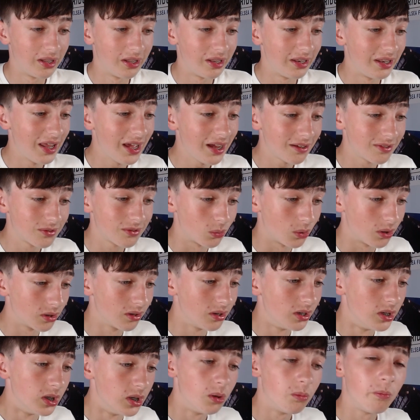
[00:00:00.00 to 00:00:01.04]
Next
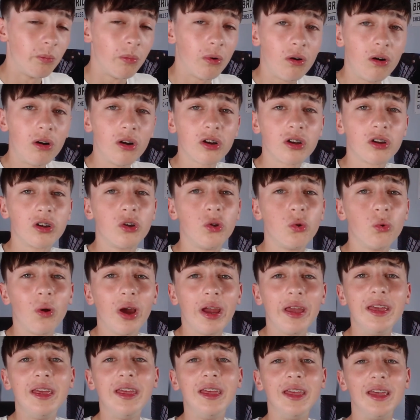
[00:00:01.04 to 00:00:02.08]
one, Mark
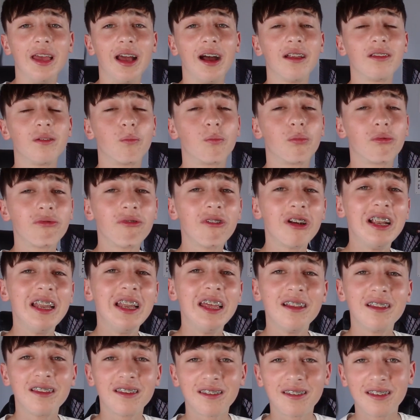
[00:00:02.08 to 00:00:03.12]
Guehi had a
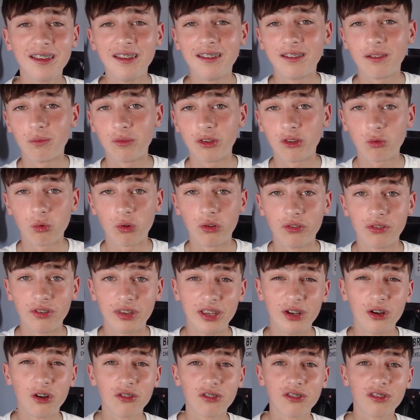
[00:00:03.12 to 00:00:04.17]
brilliant season with Swansea.
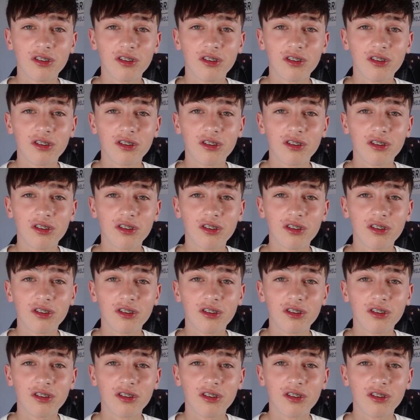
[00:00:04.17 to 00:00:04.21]
Got to